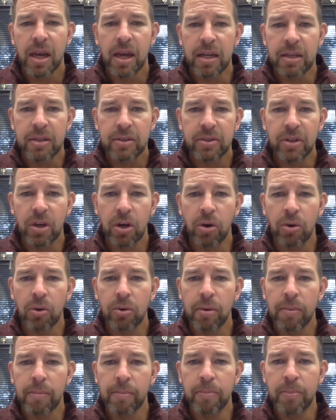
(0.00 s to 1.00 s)
Uh,
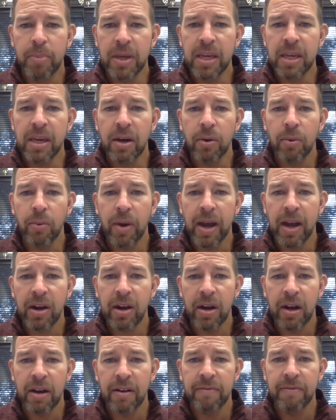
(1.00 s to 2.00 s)
so be
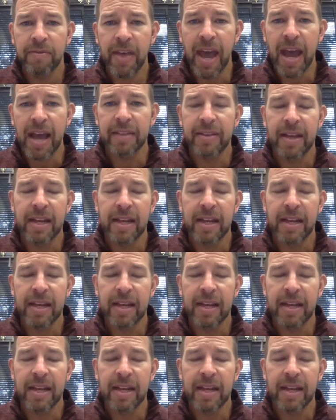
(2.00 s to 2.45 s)
aware of that.